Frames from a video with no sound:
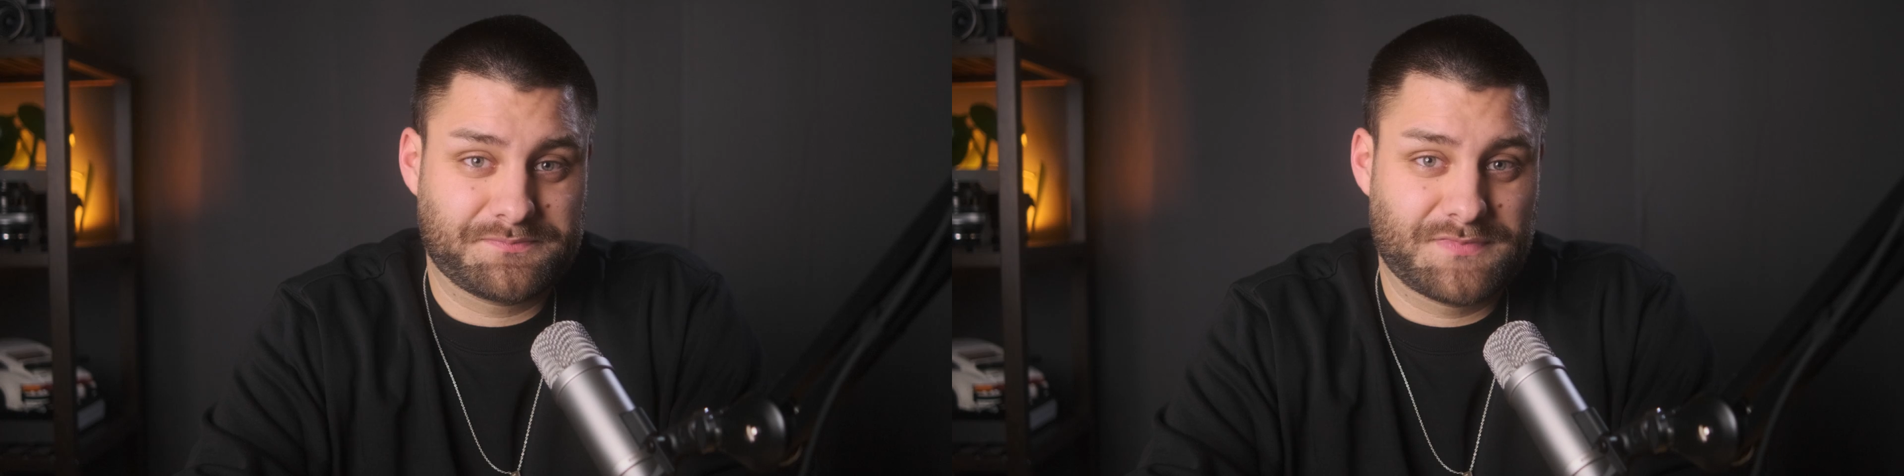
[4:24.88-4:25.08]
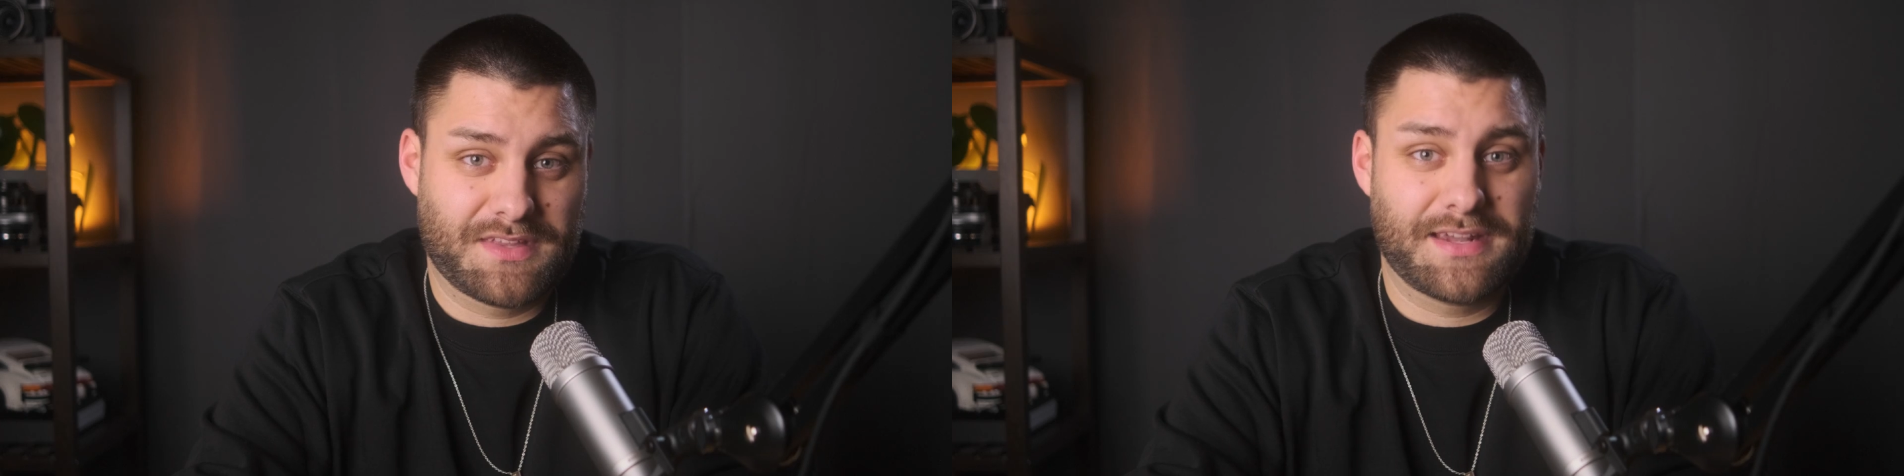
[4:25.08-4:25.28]

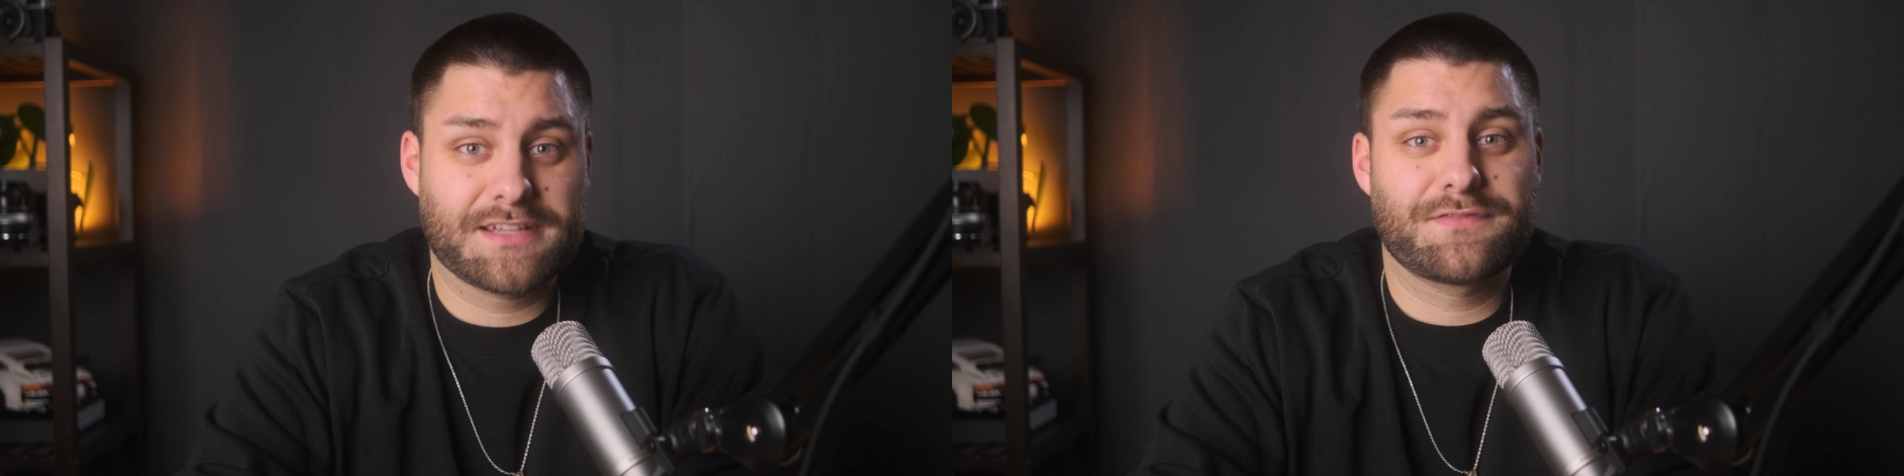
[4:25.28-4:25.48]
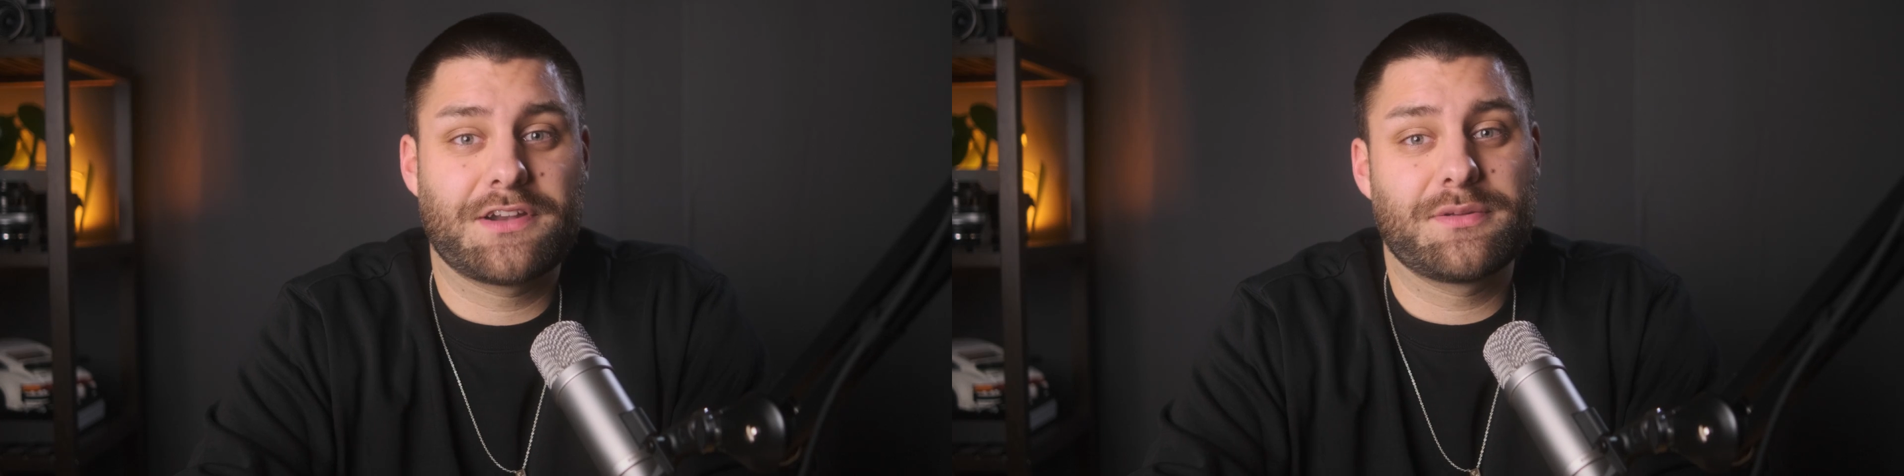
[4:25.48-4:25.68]
The
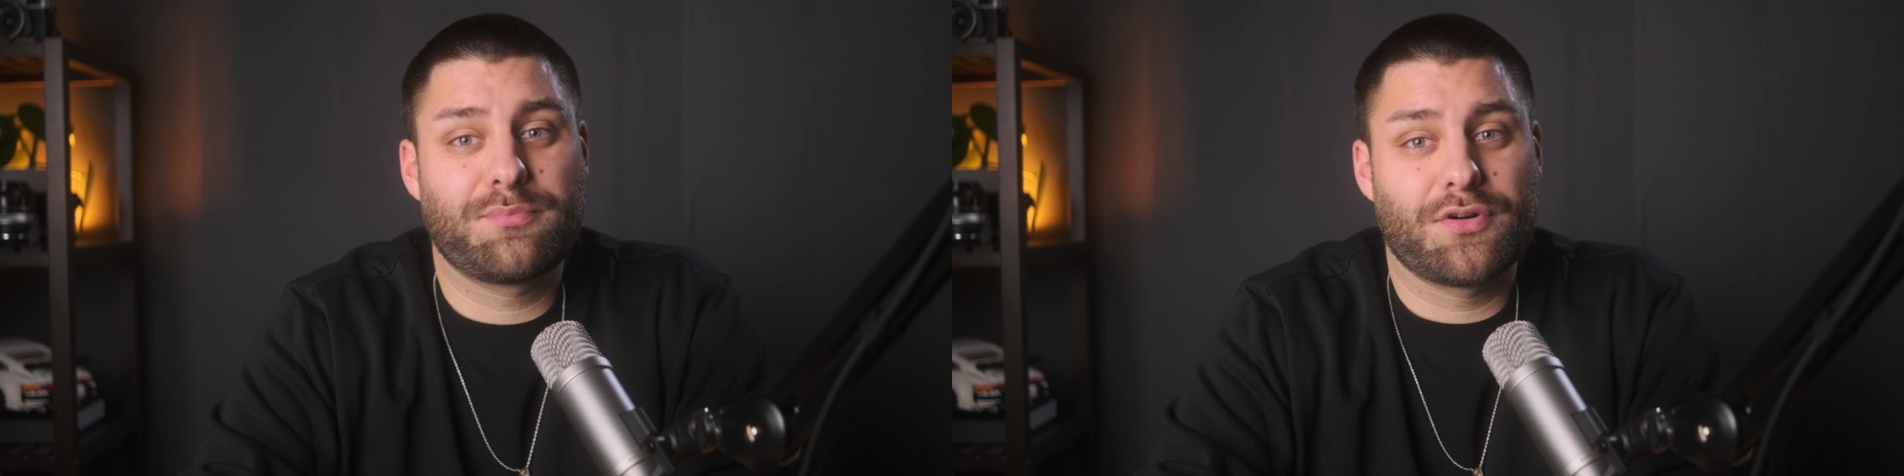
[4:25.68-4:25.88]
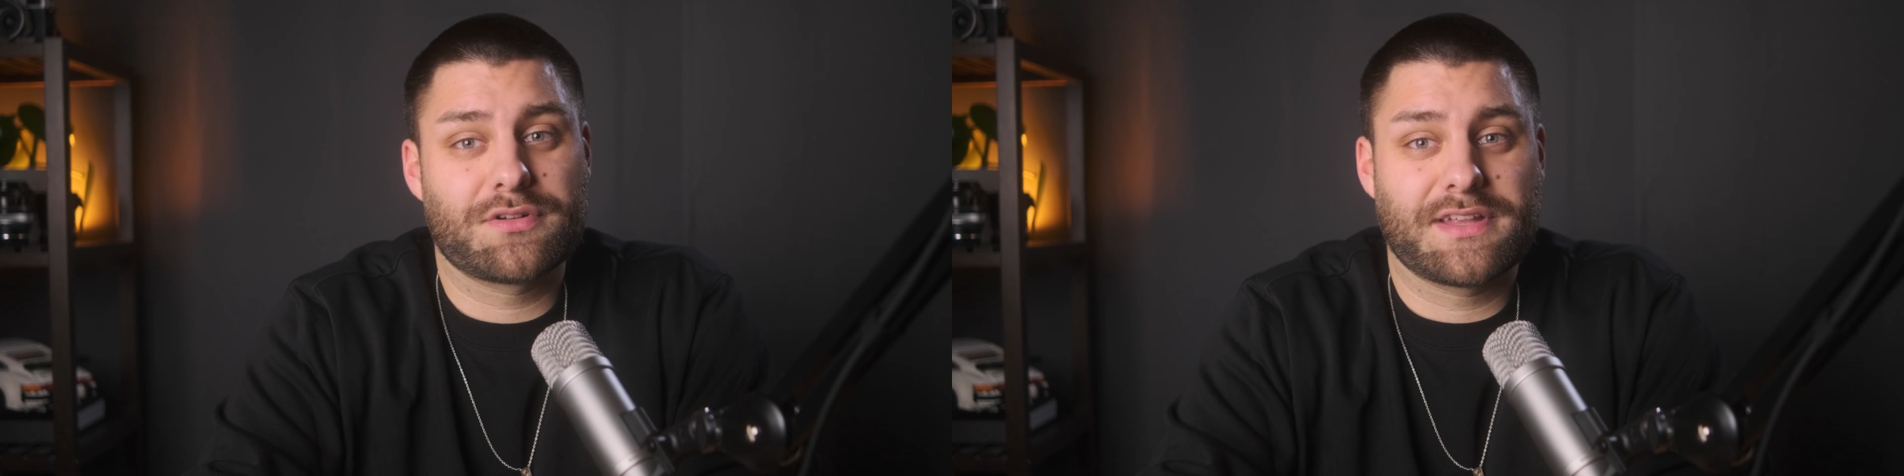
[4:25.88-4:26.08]
next very
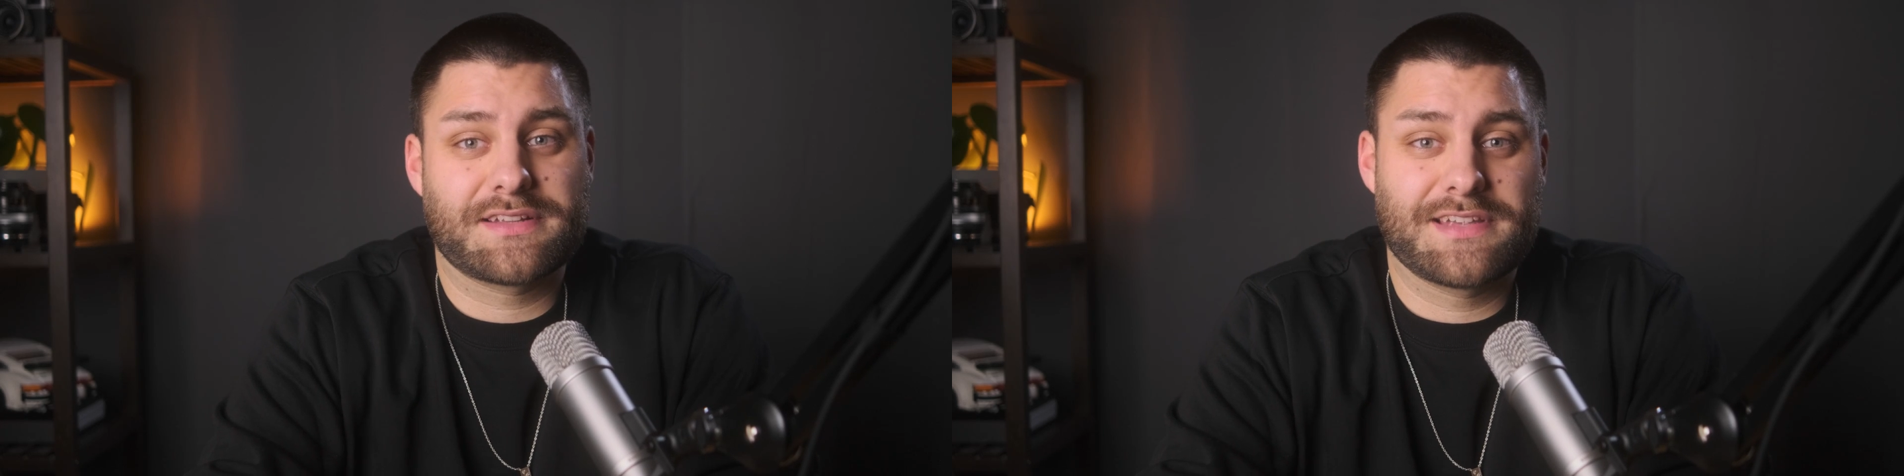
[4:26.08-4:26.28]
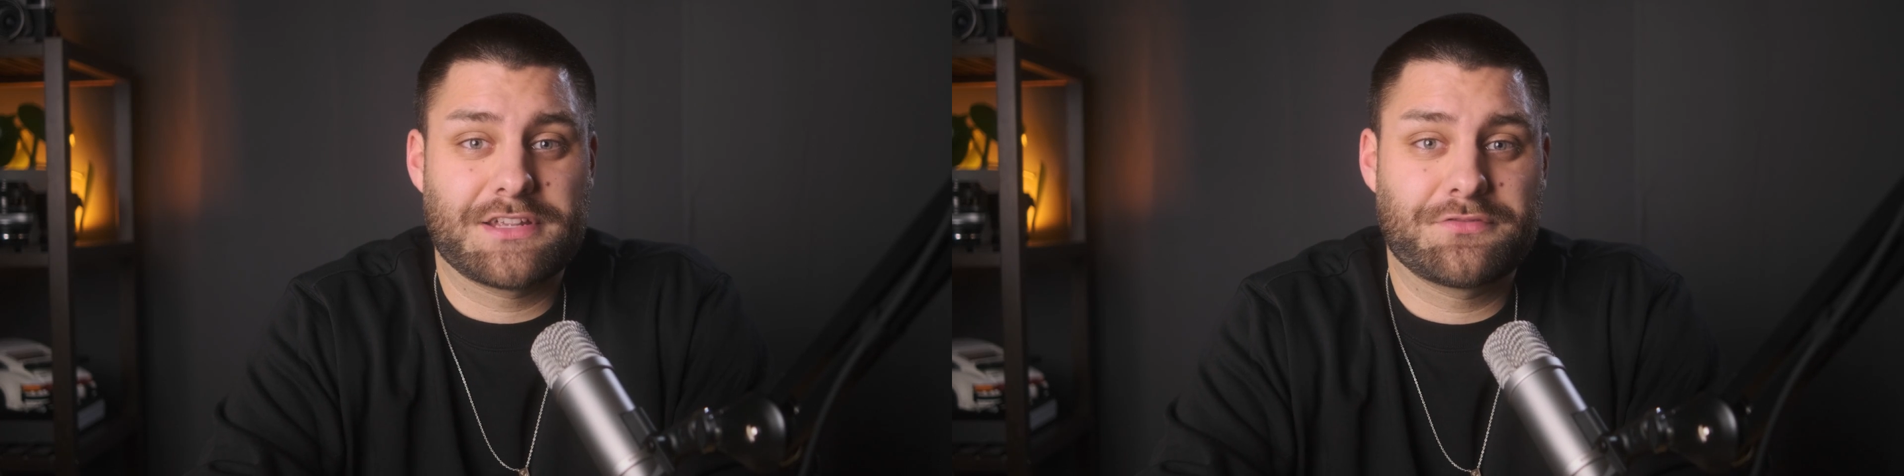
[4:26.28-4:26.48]
important
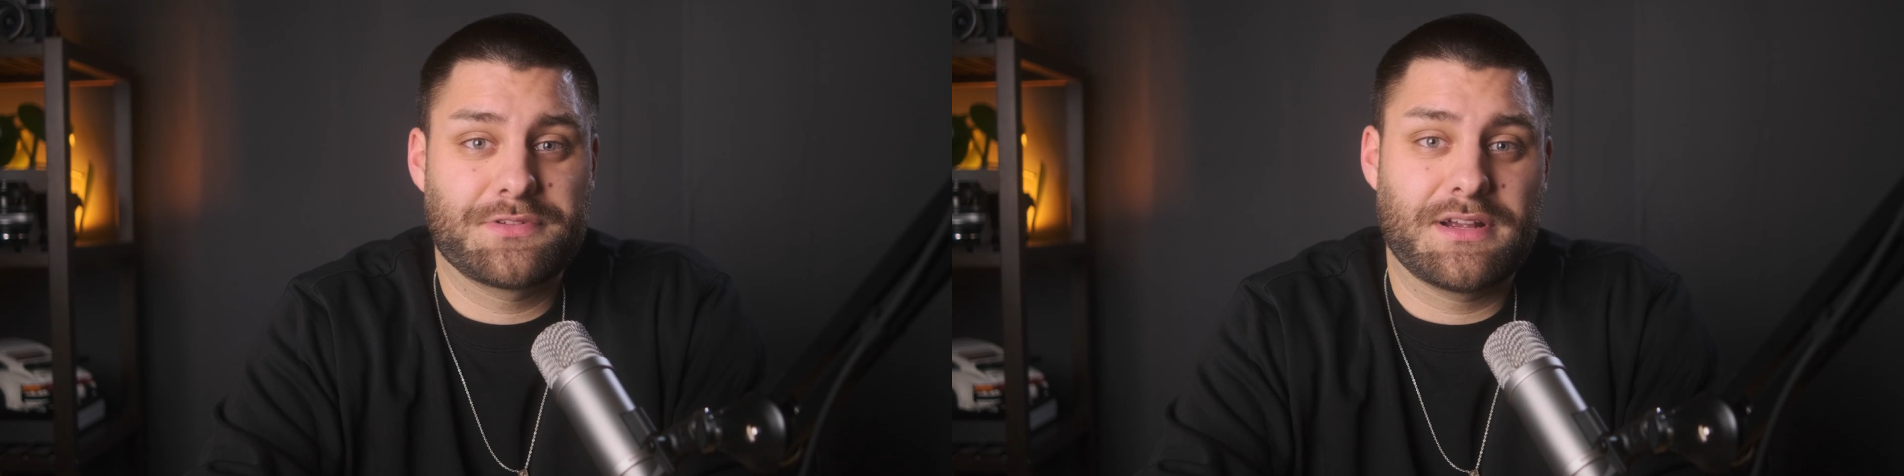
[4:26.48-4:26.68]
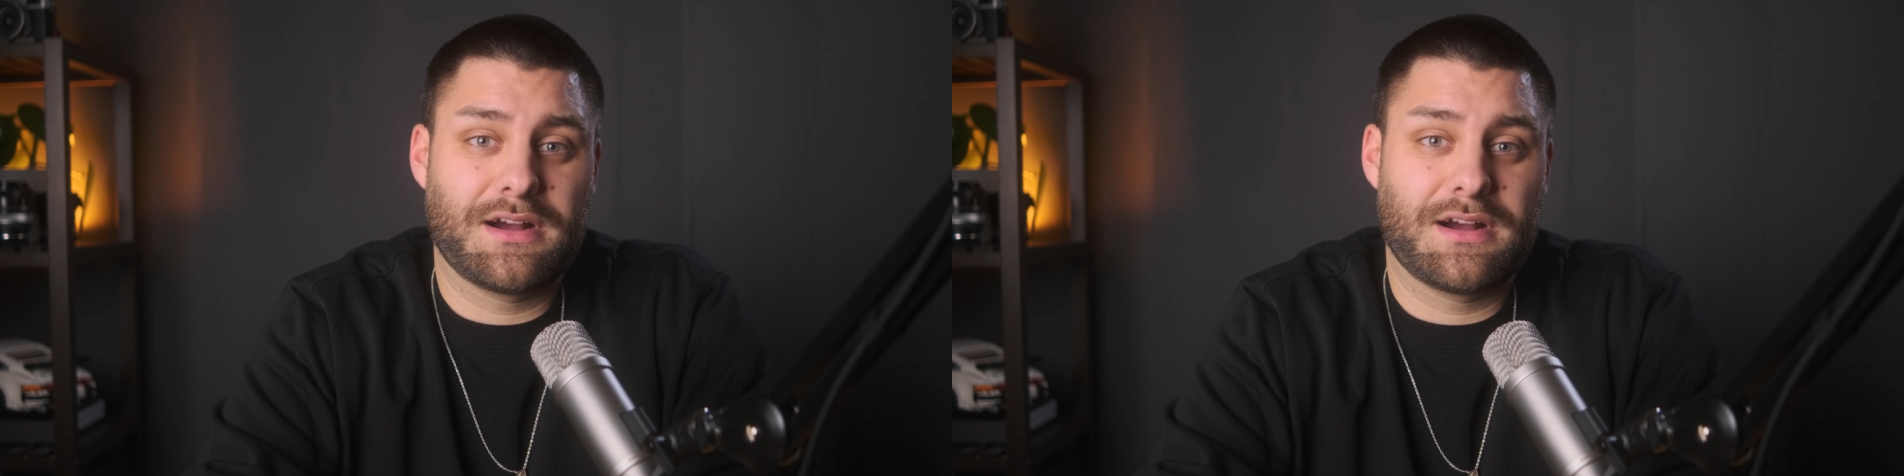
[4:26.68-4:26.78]
accessory